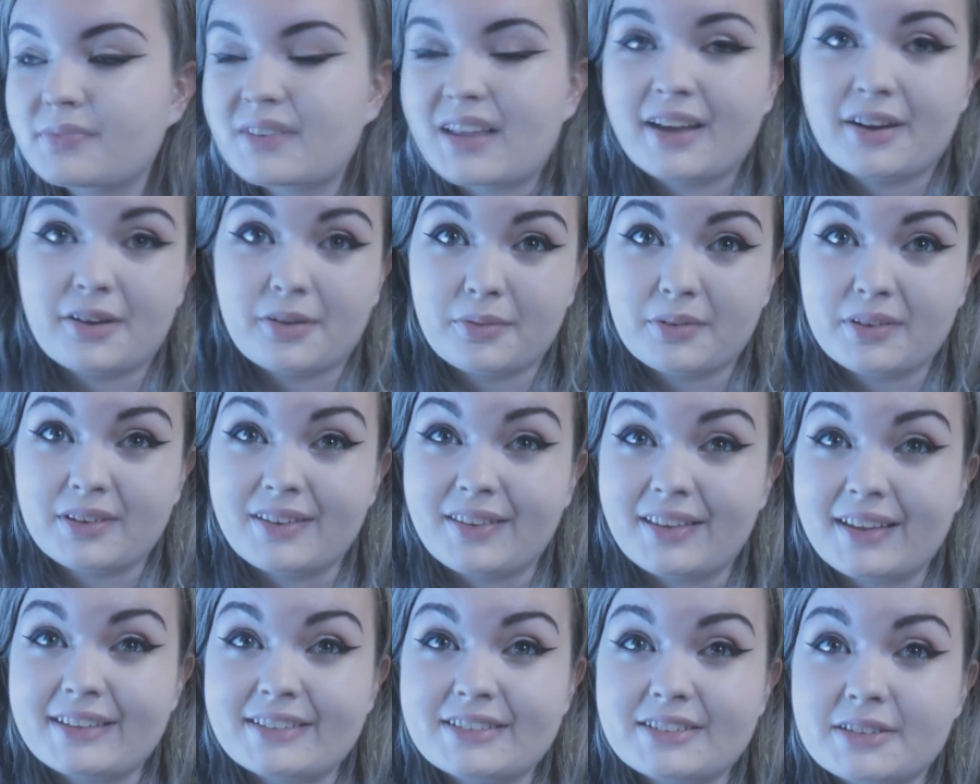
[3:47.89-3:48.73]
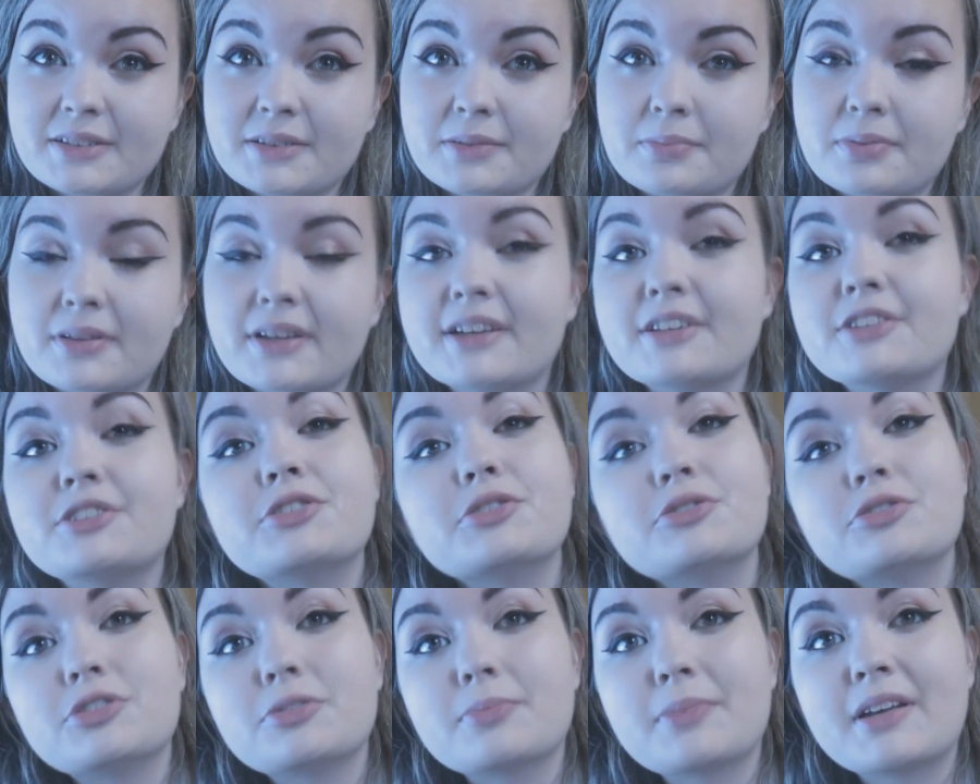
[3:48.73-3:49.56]
I don't really like to play
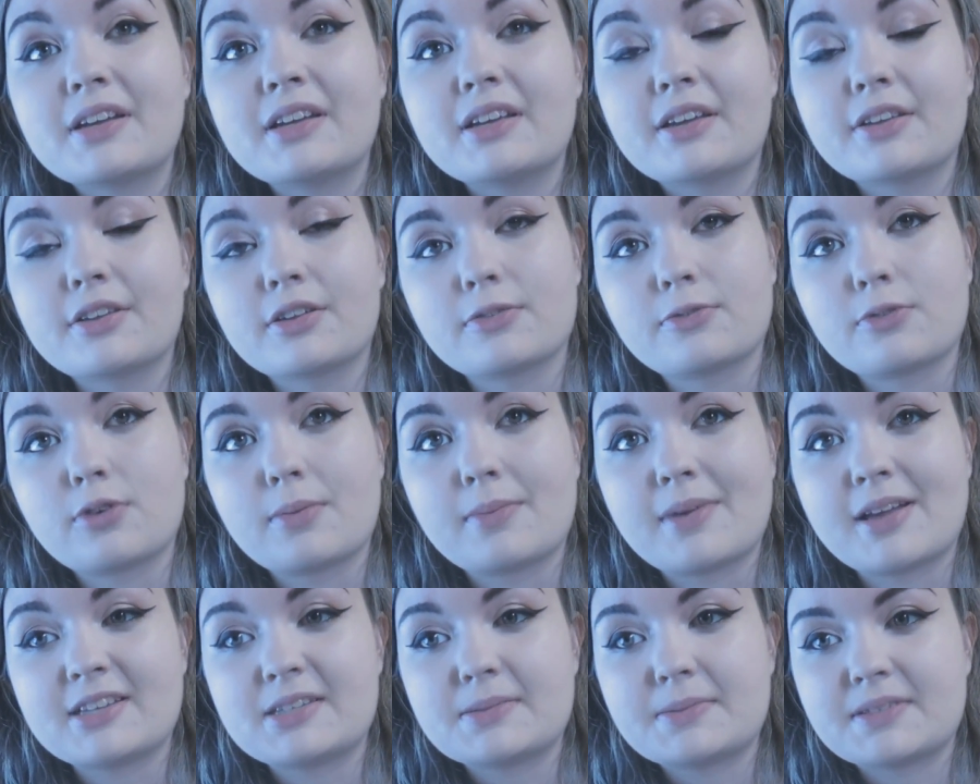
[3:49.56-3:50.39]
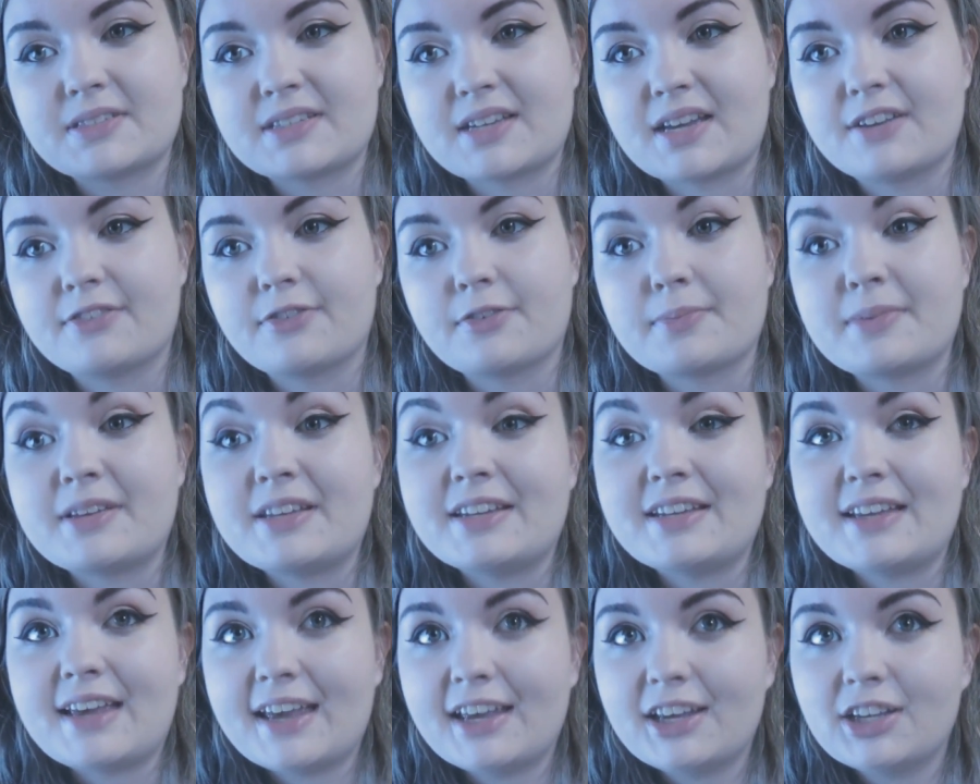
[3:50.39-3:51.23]
too many other formats aside from
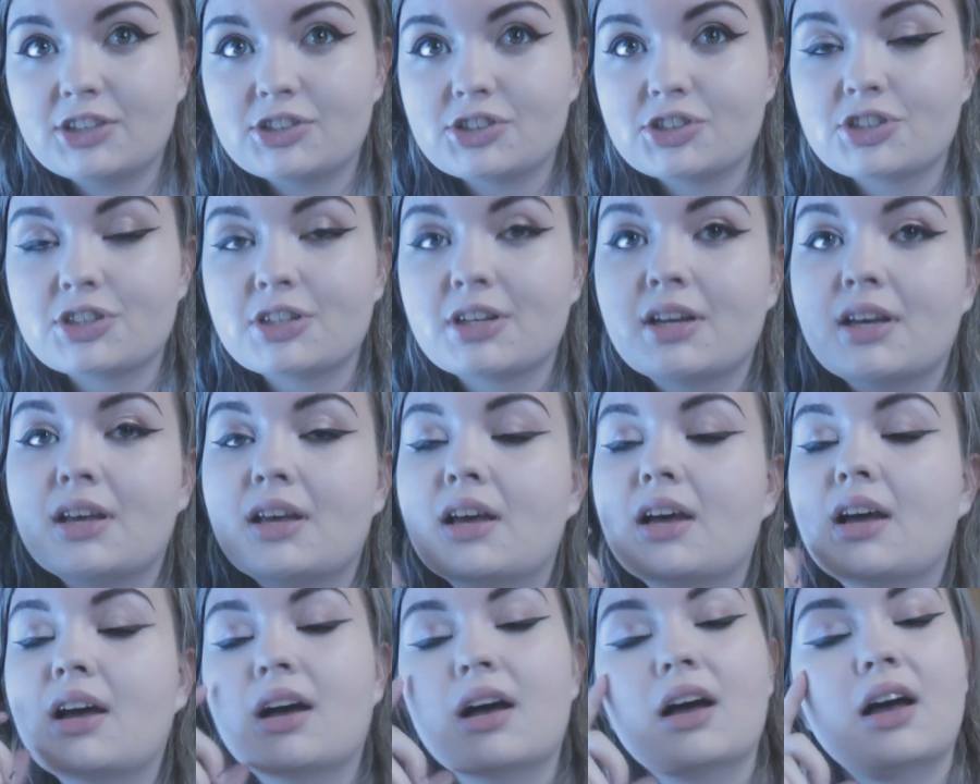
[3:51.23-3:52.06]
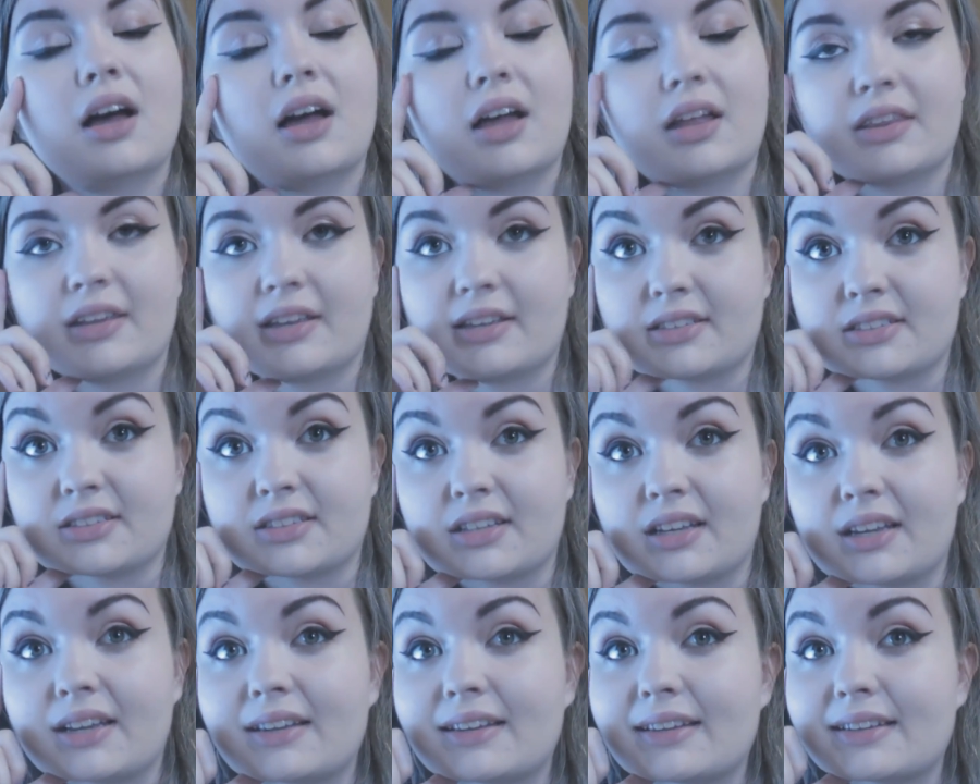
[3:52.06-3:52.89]
EDH, unless
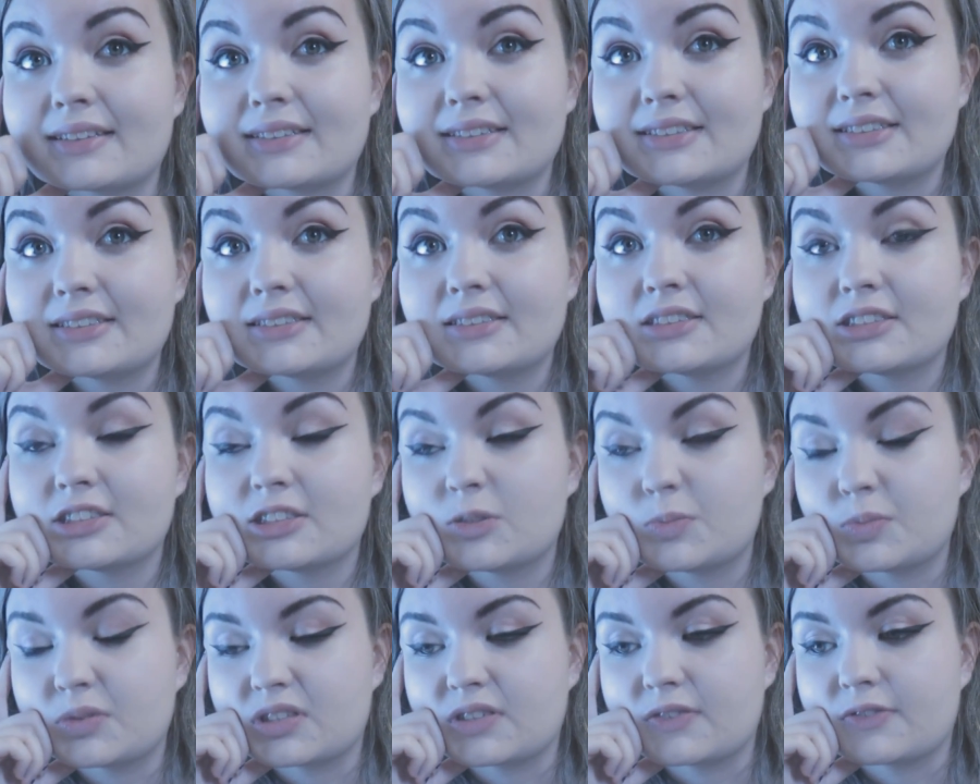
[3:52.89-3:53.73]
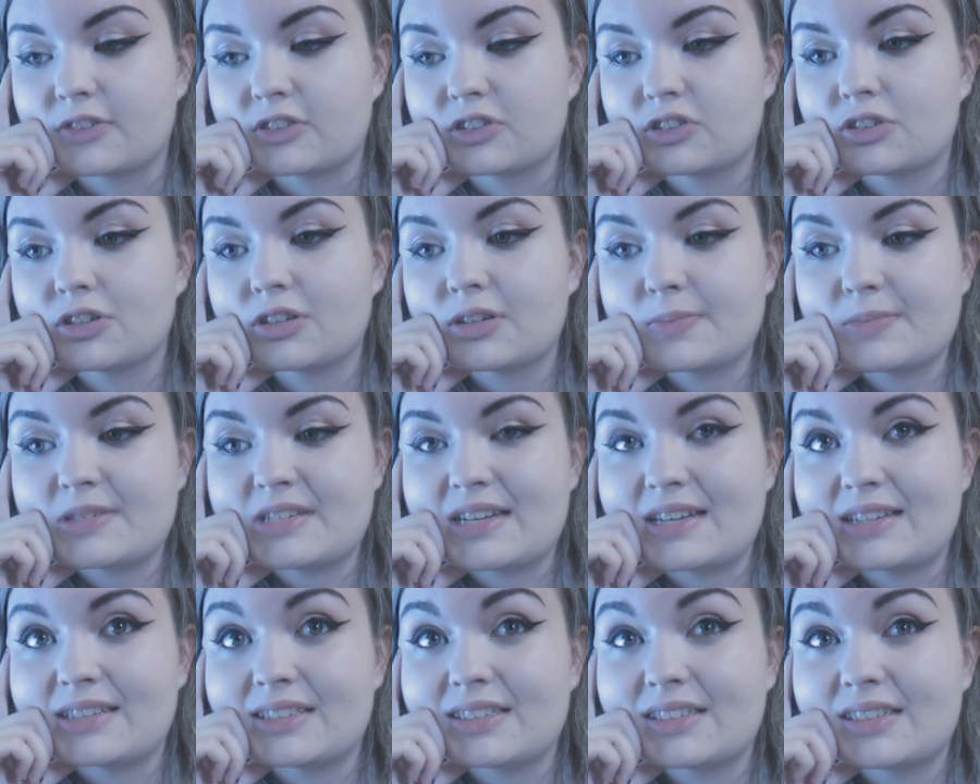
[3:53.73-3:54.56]
like it's specific
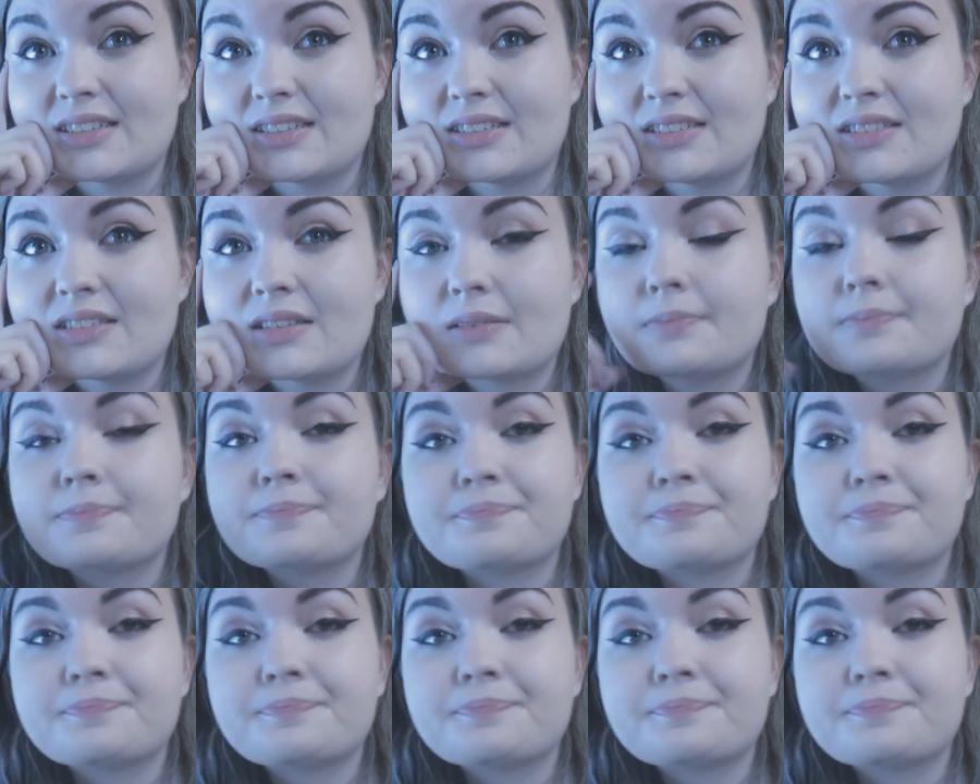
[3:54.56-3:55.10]
circumstances.